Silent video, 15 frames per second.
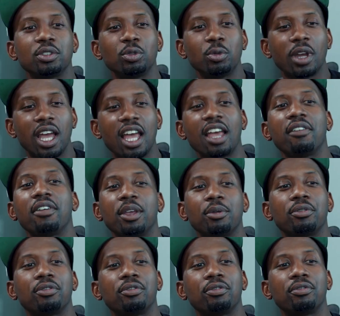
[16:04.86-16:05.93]
But you have
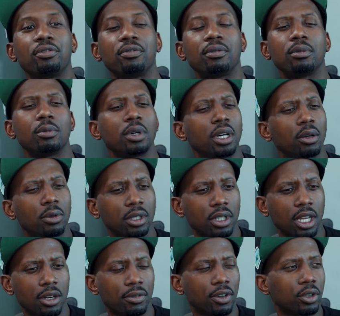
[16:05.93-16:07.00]
what
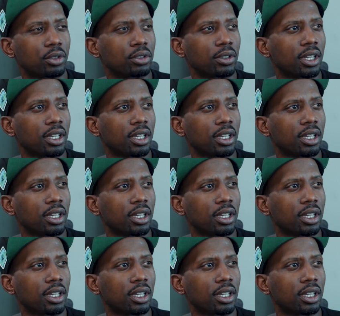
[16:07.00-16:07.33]
kind of phone do